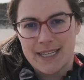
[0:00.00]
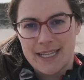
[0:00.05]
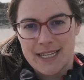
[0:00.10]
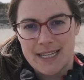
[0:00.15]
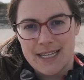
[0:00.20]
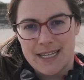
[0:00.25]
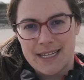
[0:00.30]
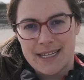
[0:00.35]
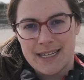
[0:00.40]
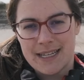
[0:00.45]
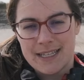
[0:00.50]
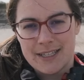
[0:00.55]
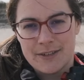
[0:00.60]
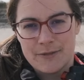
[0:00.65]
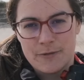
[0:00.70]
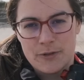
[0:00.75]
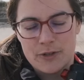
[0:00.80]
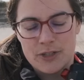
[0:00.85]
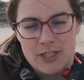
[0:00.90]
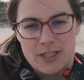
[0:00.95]
which is an
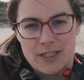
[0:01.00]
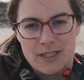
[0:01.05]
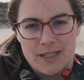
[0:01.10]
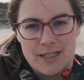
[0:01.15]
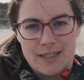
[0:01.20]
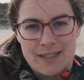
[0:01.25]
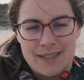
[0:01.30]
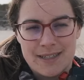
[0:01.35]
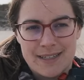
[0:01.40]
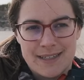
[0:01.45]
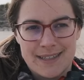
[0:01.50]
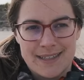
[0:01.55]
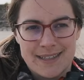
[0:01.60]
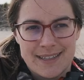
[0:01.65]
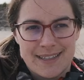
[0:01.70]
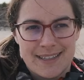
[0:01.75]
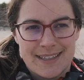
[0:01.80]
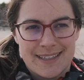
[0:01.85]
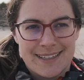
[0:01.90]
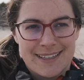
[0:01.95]
amazing camera.
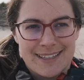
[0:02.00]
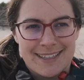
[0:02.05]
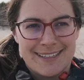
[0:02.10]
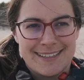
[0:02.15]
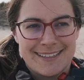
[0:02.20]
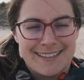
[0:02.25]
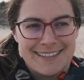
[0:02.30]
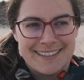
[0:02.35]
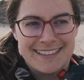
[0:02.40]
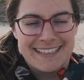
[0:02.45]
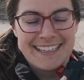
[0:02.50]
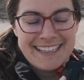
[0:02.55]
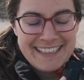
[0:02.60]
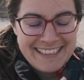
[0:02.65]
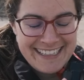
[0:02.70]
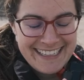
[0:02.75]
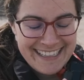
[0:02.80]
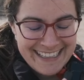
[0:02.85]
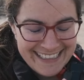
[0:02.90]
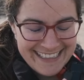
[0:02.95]

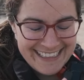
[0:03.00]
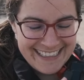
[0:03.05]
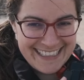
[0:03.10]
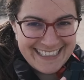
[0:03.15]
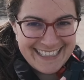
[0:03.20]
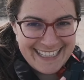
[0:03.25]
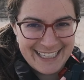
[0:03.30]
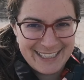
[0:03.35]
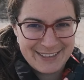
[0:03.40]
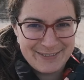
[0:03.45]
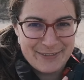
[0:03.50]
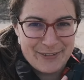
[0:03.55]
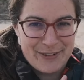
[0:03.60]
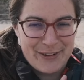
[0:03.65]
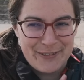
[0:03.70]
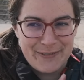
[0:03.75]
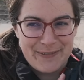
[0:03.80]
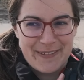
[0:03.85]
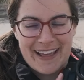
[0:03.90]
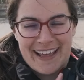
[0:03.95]
Um,
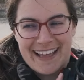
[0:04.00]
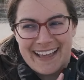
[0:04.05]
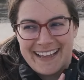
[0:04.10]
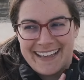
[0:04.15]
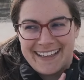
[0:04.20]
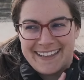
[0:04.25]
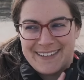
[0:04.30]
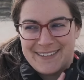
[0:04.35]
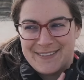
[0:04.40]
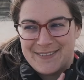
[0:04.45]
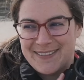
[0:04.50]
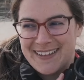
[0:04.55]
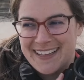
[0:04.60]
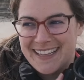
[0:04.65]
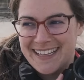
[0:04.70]
but it is